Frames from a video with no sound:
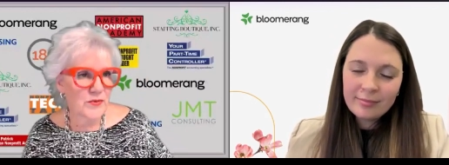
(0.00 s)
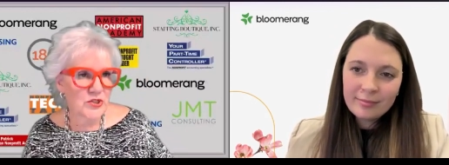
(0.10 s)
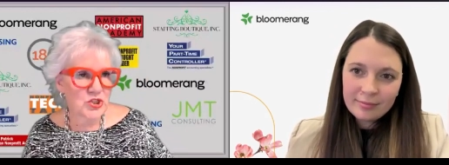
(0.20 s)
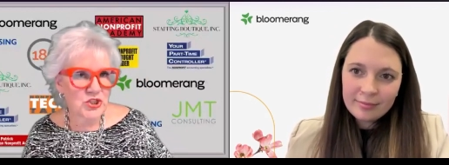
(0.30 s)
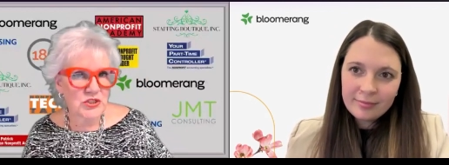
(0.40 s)

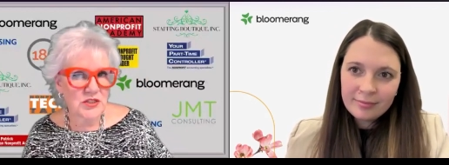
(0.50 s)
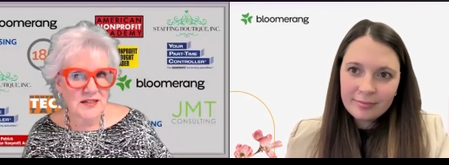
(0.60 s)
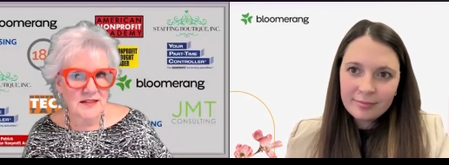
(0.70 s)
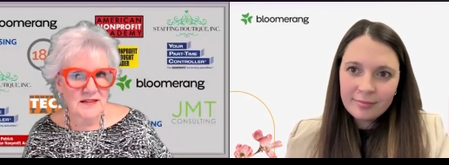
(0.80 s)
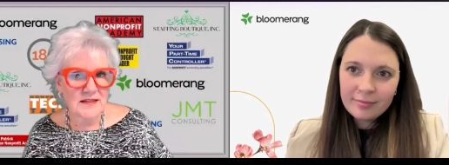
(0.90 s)
Speaker 1: which to look
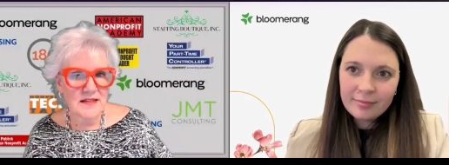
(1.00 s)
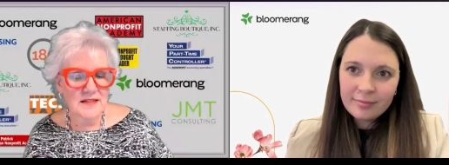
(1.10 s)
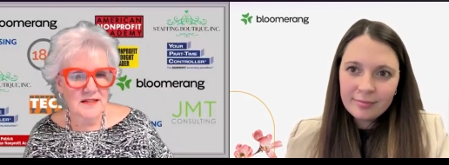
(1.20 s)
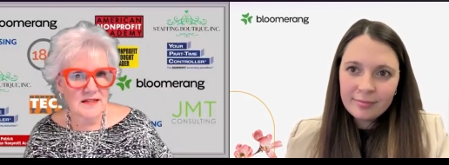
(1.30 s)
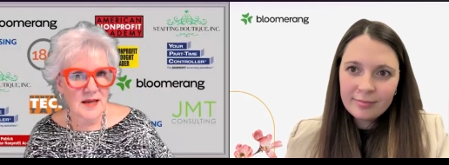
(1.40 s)
at
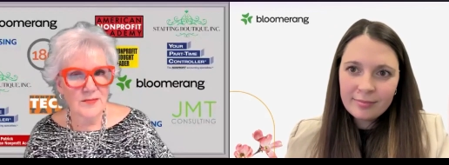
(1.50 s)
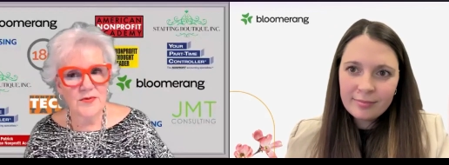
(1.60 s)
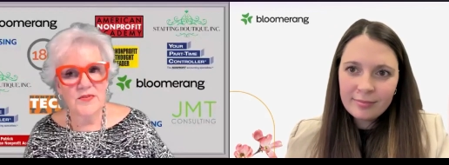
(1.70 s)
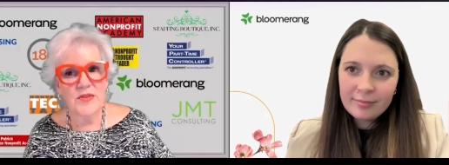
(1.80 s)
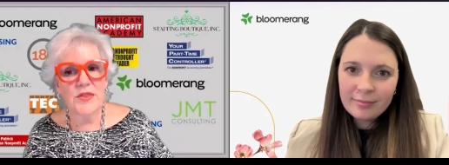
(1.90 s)
this type
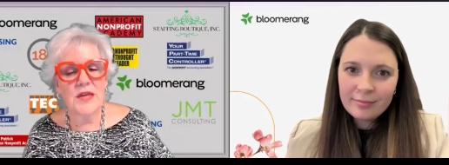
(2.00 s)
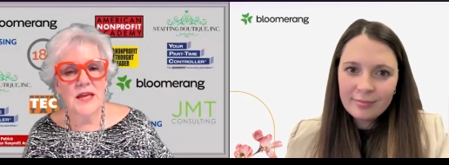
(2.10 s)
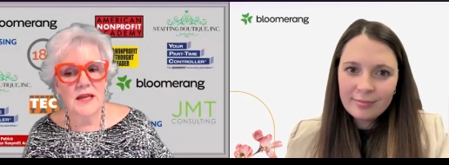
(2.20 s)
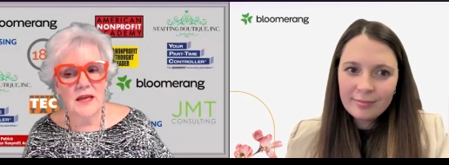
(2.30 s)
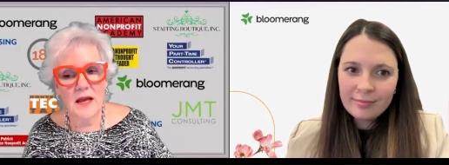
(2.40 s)
of a
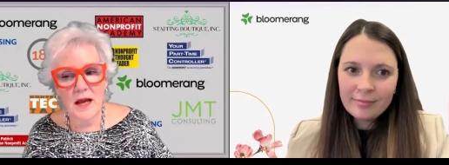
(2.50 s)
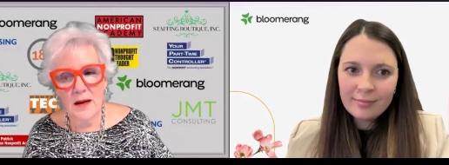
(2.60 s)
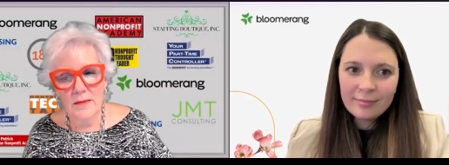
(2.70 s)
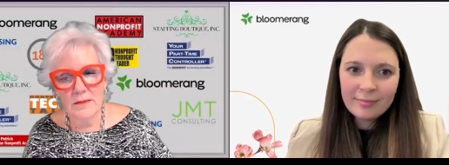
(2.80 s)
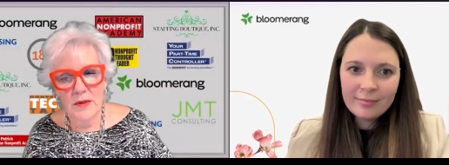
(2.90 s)
thing
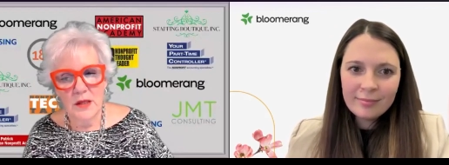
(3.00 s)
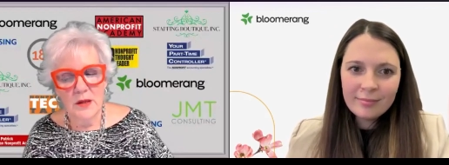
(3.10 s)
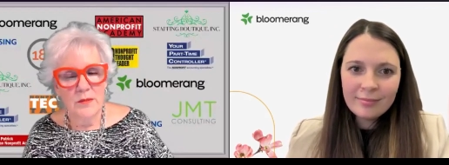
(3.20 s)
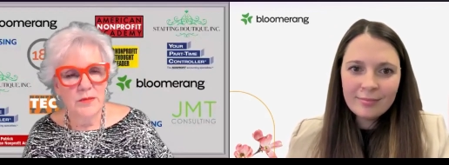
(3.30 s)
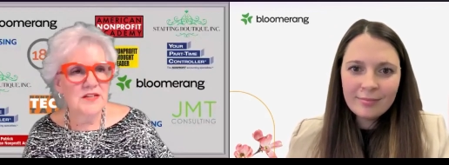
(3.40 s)
um,
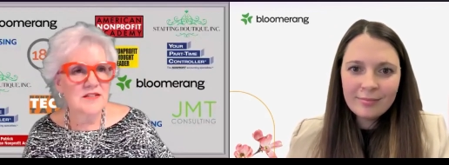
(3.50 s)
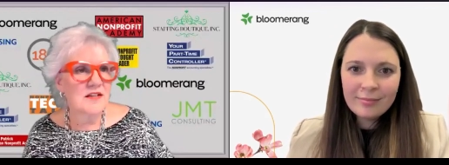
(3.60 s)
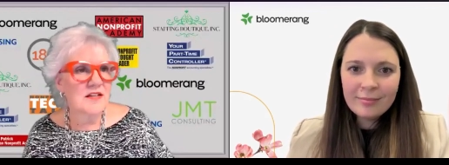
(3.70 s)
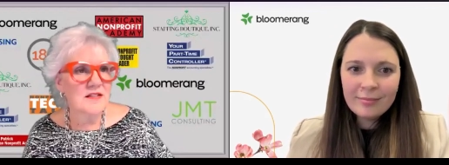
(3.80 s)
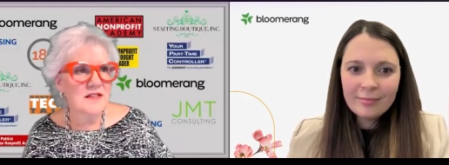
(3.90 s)
because it
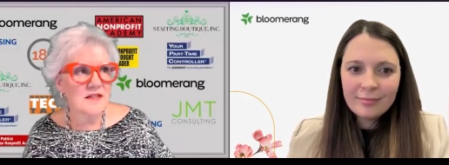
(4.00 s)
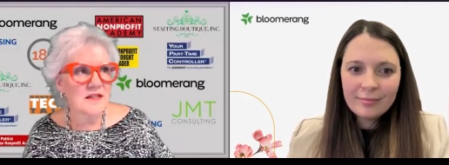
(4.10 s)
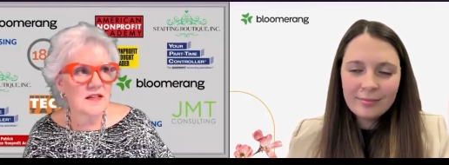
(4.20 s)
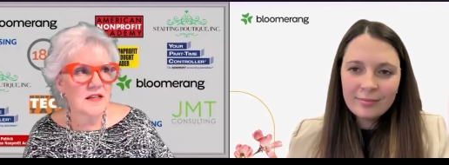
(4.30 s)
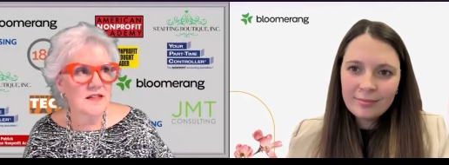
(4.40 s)
is
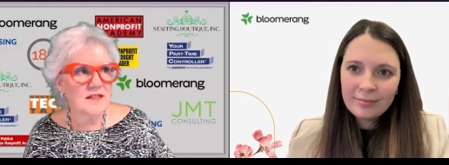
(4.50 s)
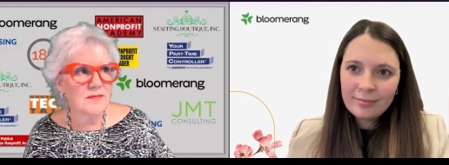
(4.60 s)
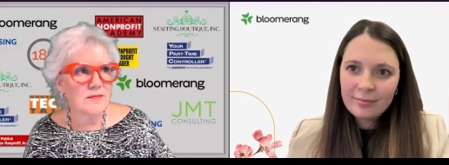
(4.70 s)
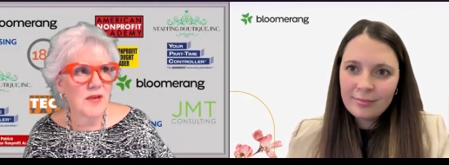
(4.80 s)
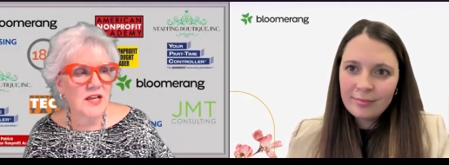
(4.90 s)
it's a
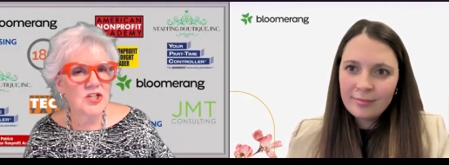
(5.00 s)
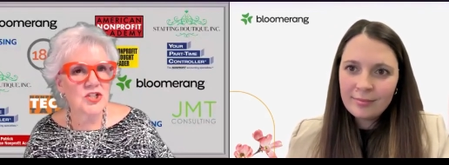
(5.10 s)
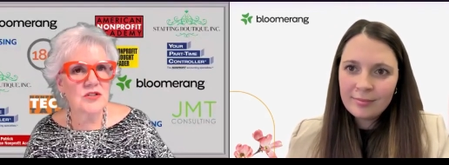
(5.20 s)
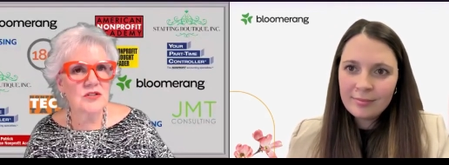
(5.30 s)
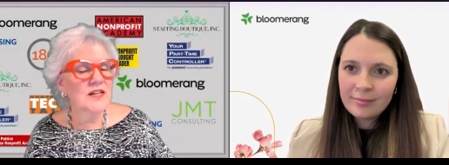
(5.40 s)

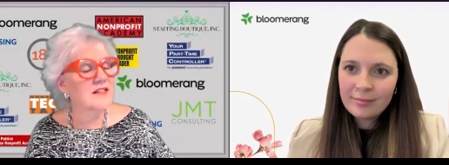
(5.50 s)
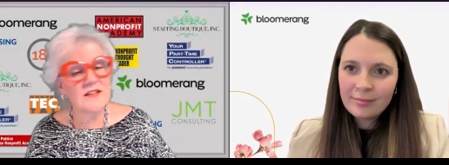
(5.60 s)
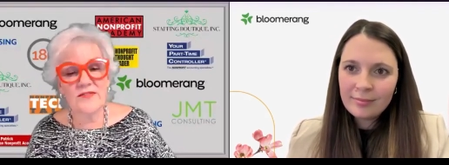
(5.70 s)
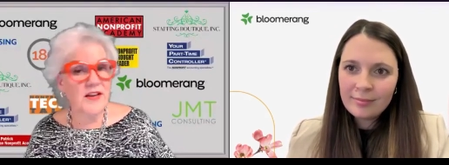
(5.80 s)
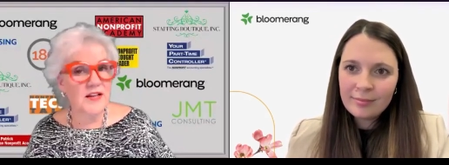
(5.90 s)
major it's an
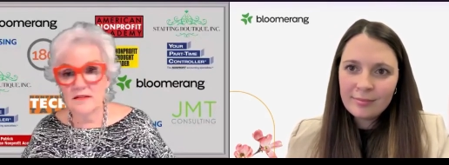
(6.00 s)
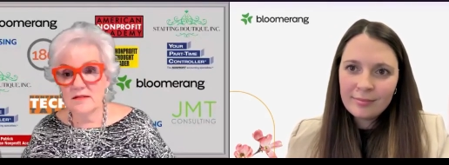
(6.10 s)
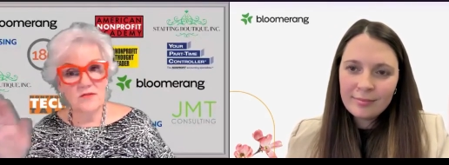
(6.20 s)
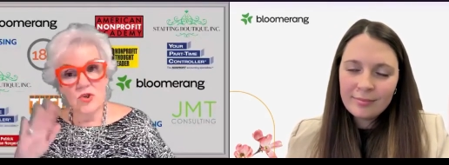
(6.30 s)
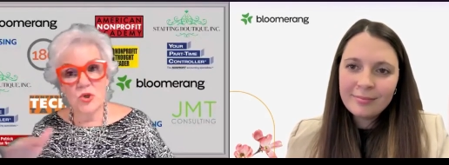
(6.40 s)
event
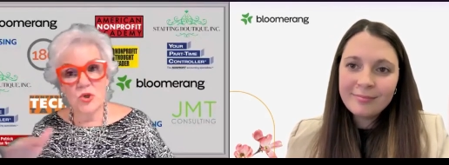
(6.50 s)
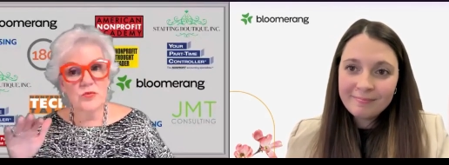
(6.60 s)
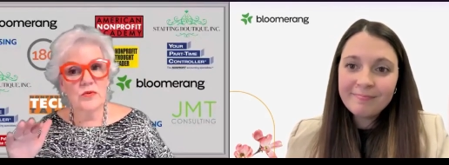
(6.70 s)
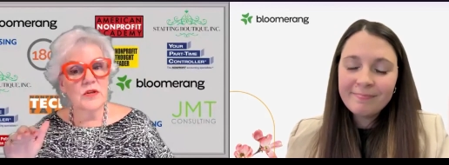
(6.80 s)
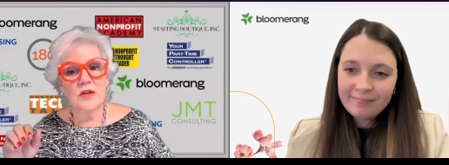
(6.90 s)
you know
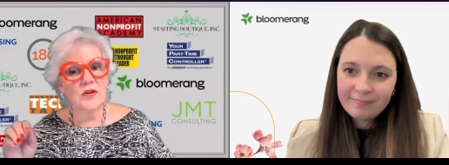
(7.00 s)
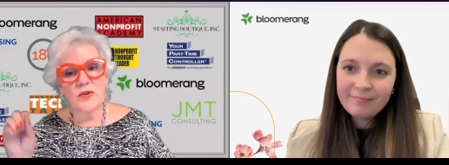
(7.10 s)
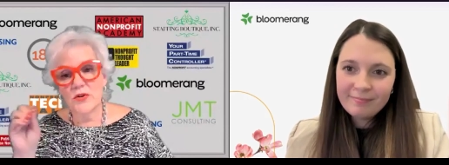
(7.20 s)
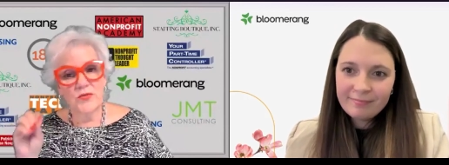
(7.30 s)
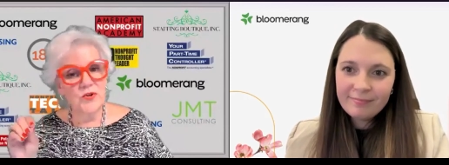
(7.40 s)
you're
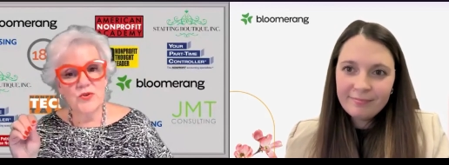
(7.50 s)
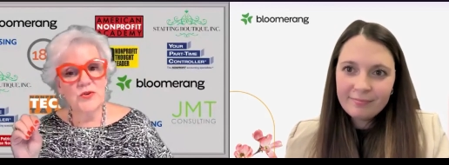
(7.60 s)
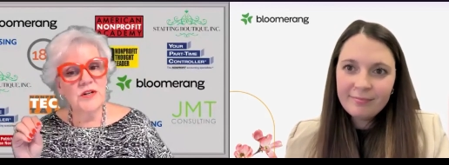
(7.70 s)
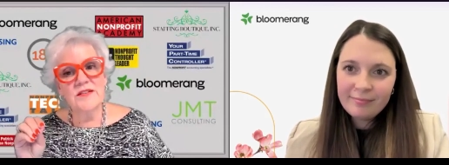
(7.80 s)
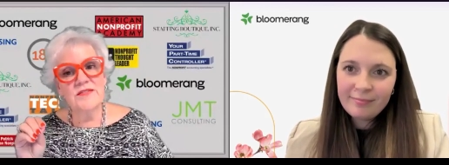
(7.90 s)
you're
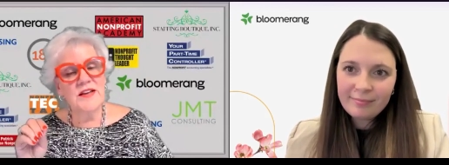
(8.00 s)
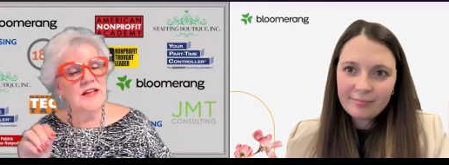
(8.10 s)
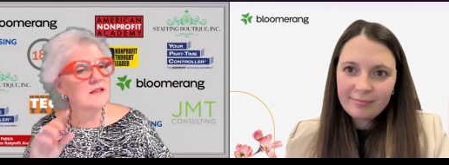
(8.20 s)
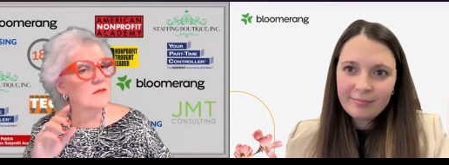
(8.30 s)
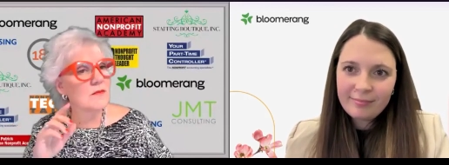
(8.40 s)
doing an
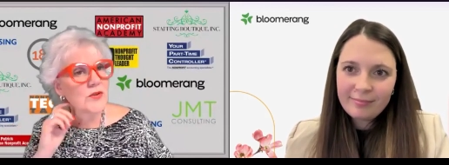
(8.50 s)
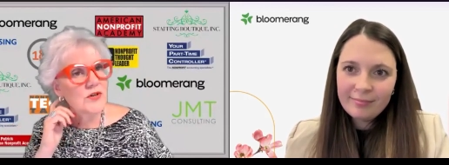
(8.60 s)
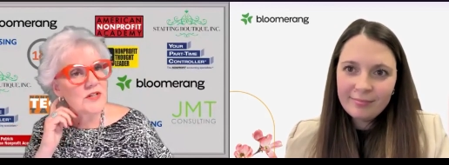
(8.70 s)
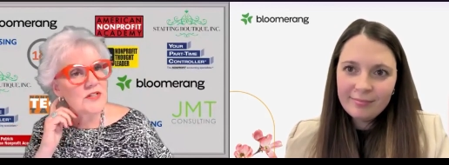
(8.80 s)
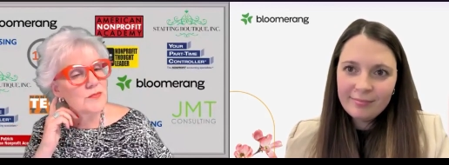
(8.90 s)
event whether
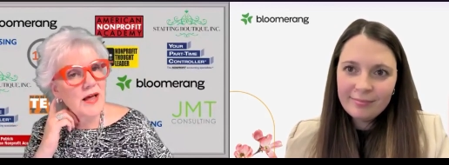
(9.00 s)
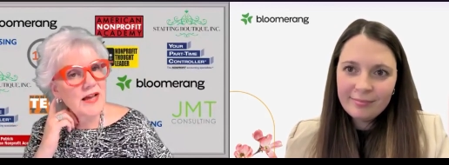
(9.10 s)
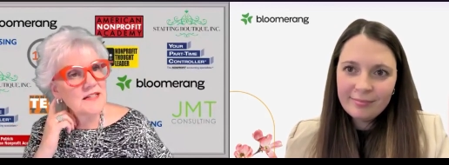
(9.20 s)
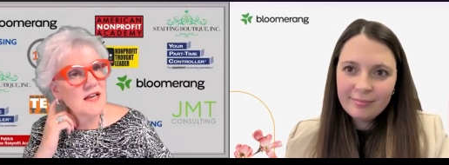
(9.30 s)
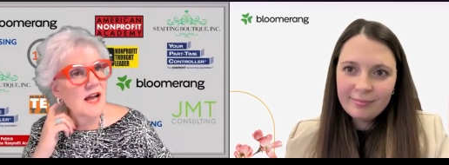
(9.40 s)
it's
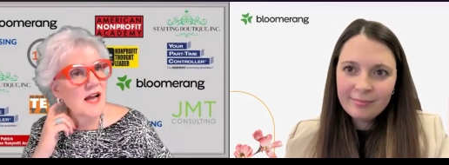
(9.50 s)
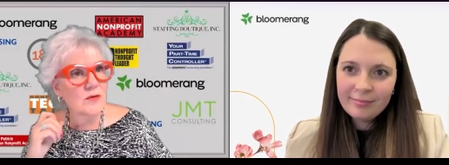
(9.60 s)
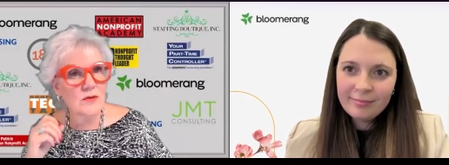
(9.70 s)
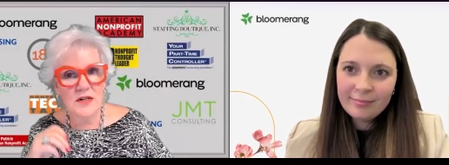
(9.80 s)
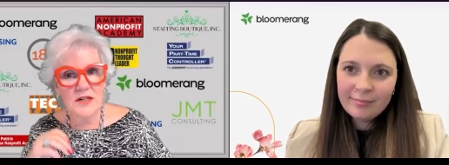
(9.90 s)
black tie
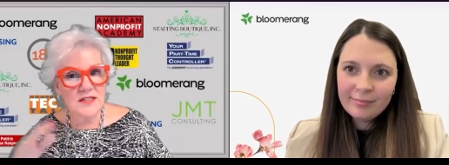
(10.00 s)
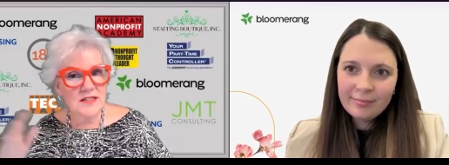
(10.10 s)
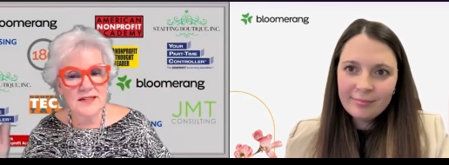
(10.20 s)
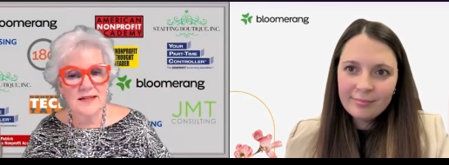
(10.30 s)
or it's